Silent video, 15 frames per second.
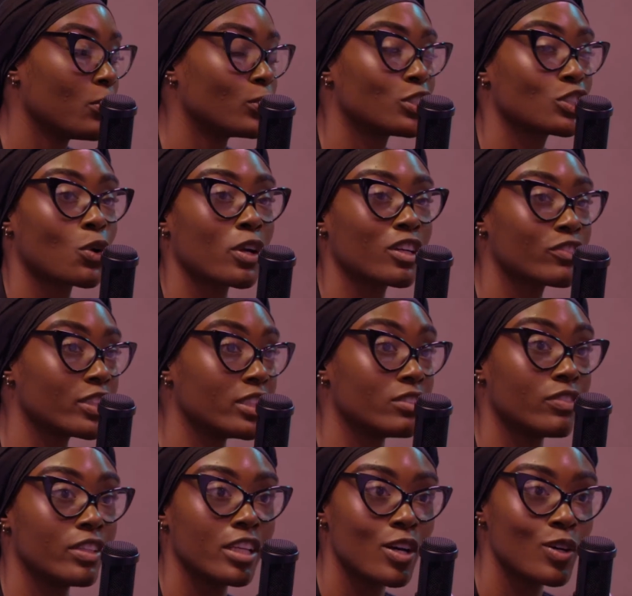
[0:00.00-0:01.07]
just going over his
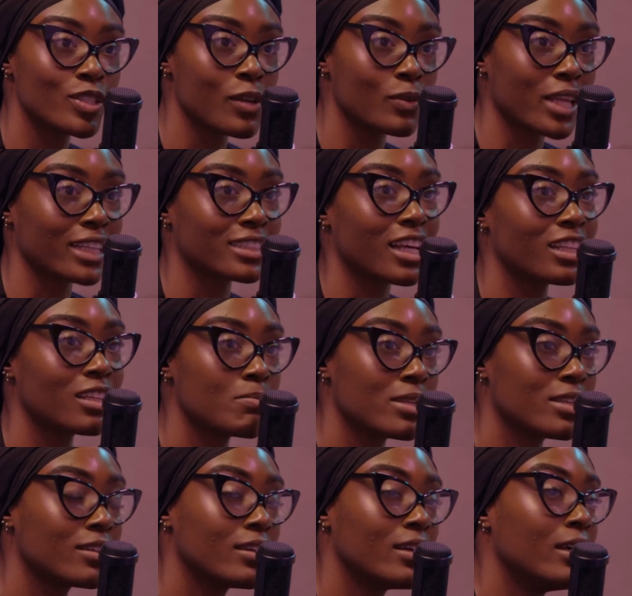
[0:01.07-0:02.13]
videos and he was like telling
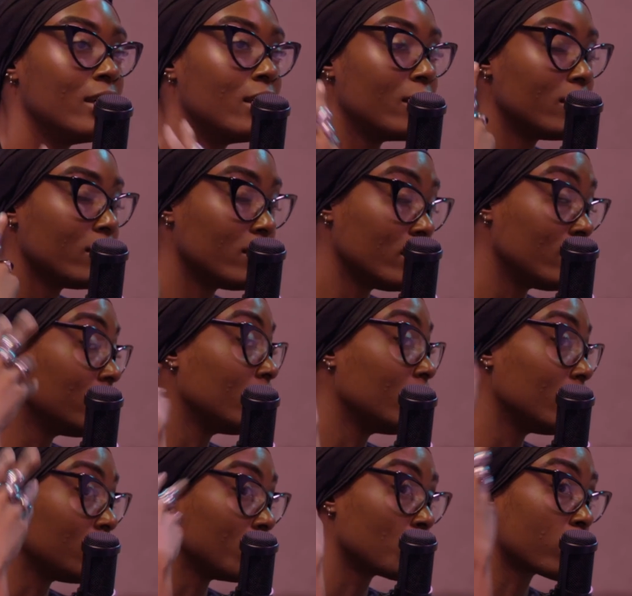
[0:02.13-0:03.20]
me
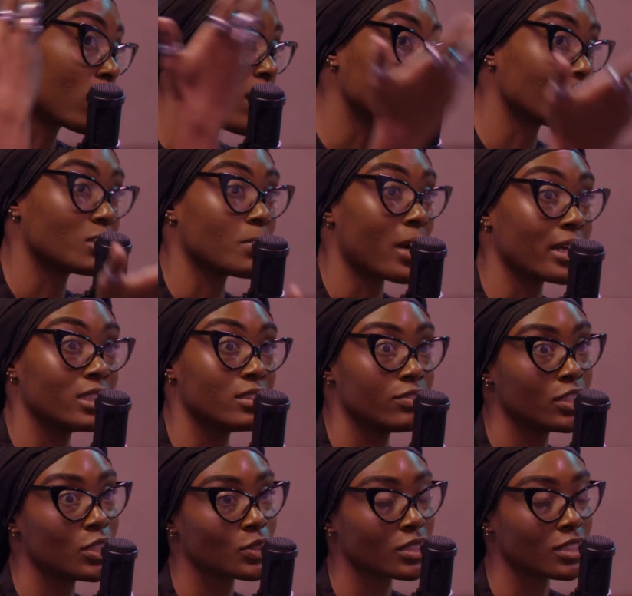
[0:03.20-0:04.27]
the process behind his
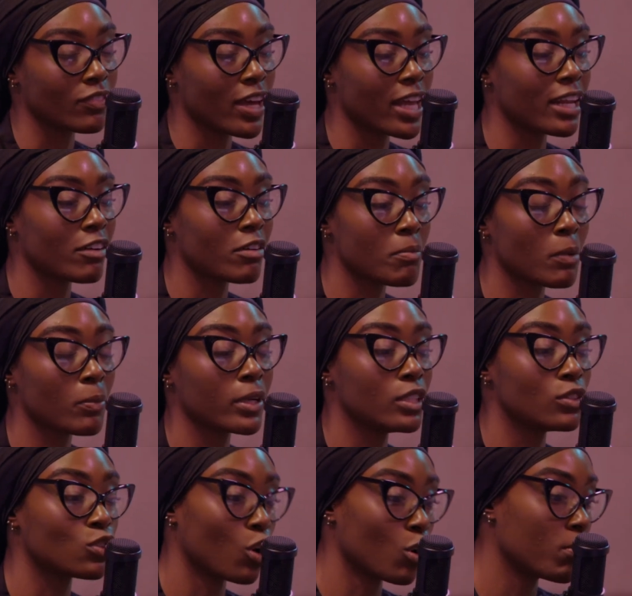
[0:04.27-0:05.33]
videos and stuff. And I remember he
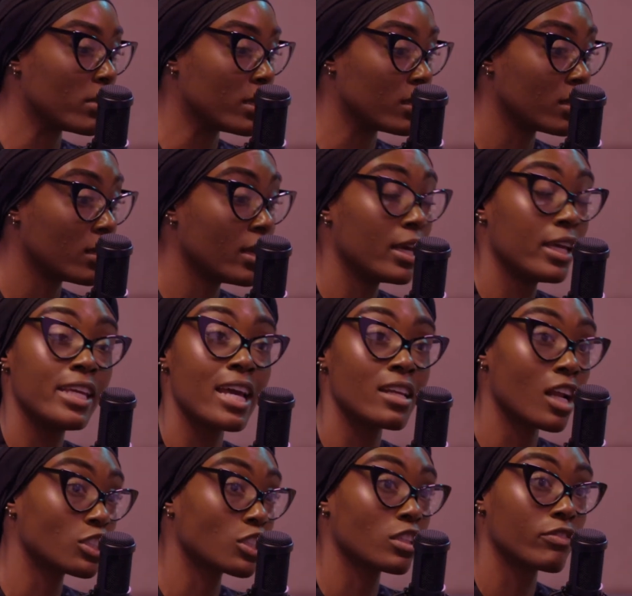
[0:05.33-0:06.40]
told me he had
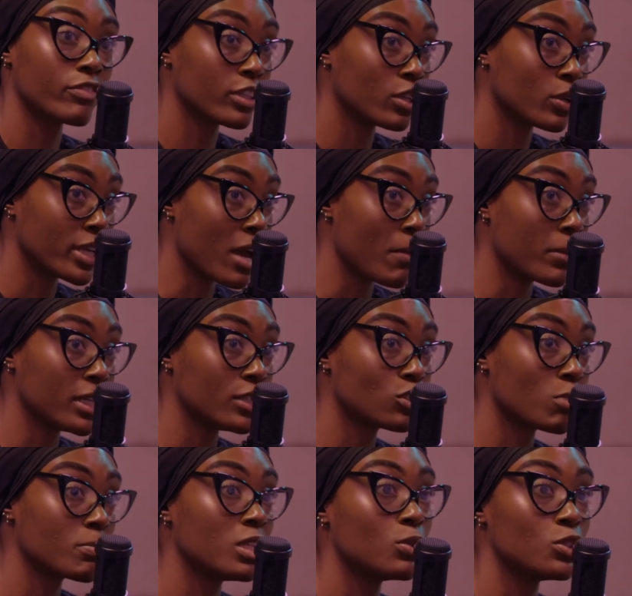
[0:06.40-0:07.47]
not shot the video yet, but he
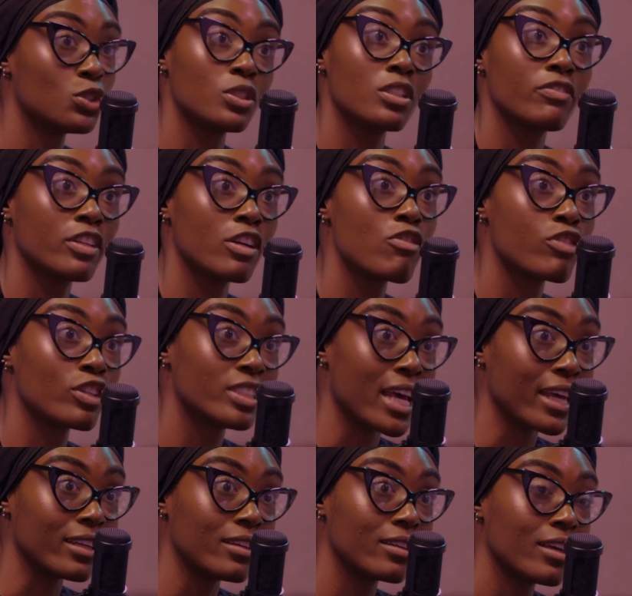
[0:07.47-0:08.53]
told me he was shooting a video for
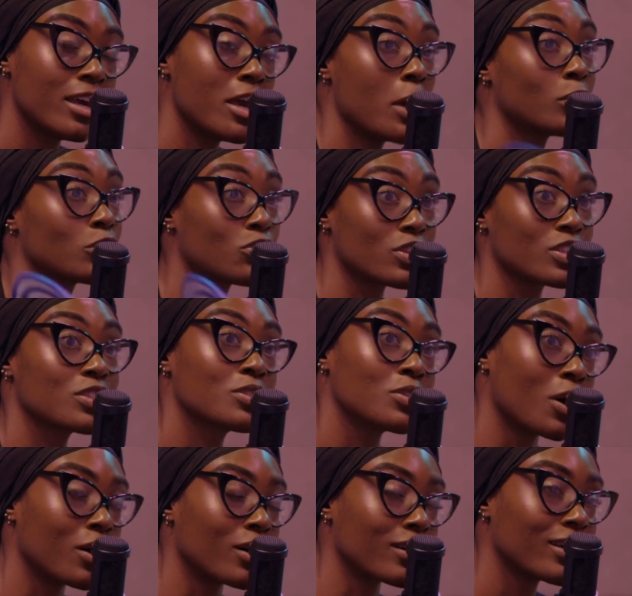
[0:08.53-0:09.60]
Tenny and it was for this
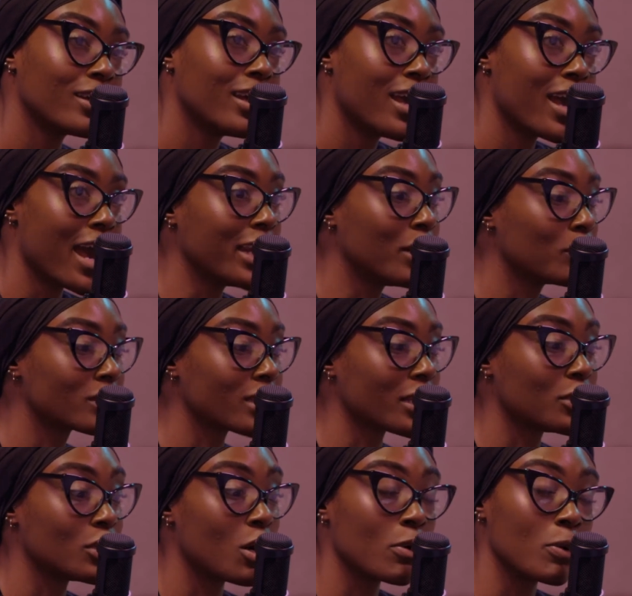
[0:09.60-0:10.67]
song. And he was
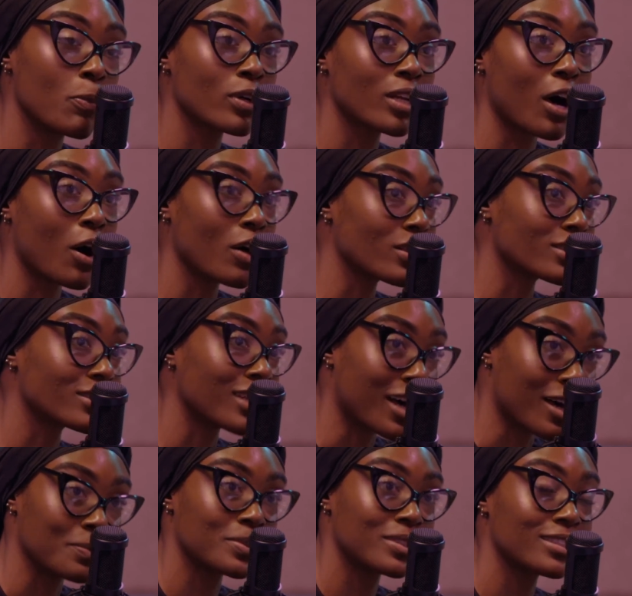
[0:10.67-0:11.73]
like, yo, we put out all the
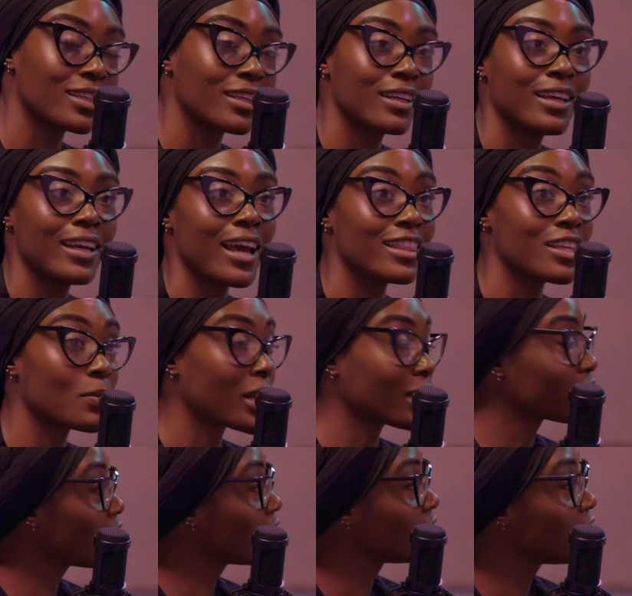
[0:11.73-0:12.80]
stops. And then when I
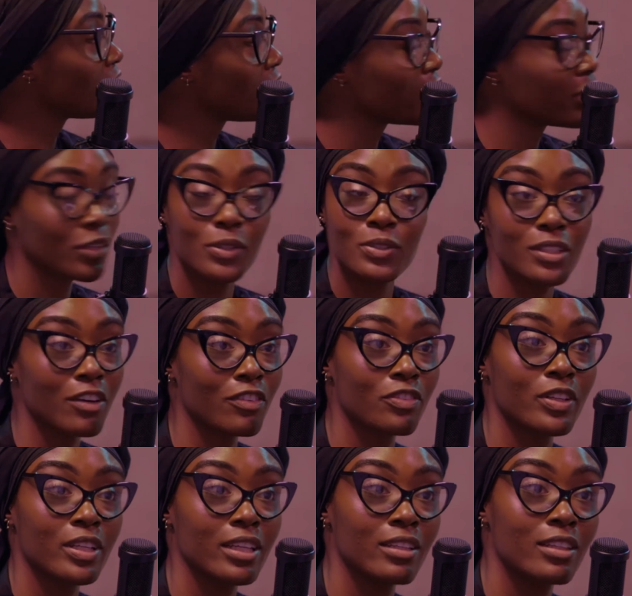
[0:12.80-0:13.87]
started seeing videos of
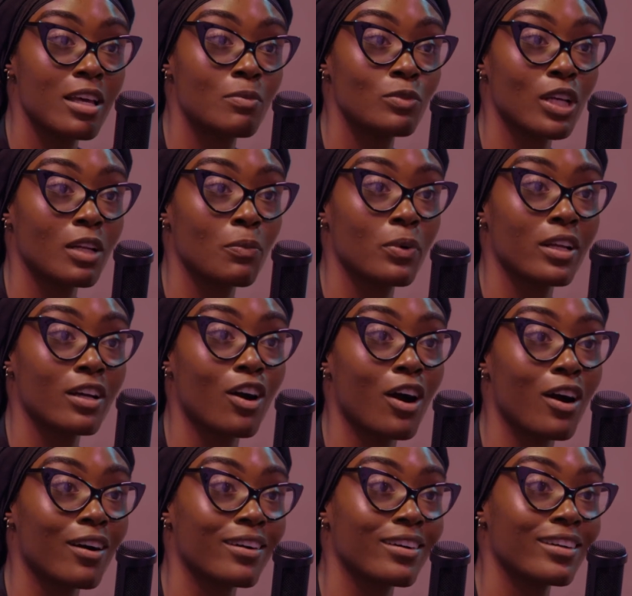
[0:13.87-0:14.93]
freaking them trying to put a
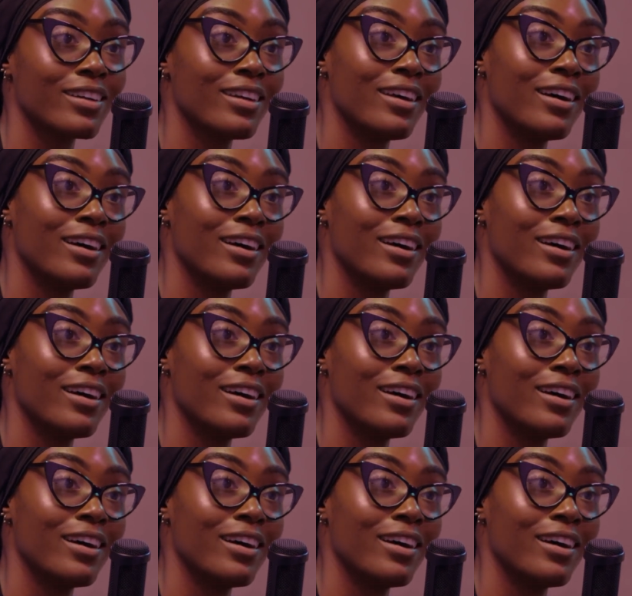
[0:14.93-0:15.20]
car,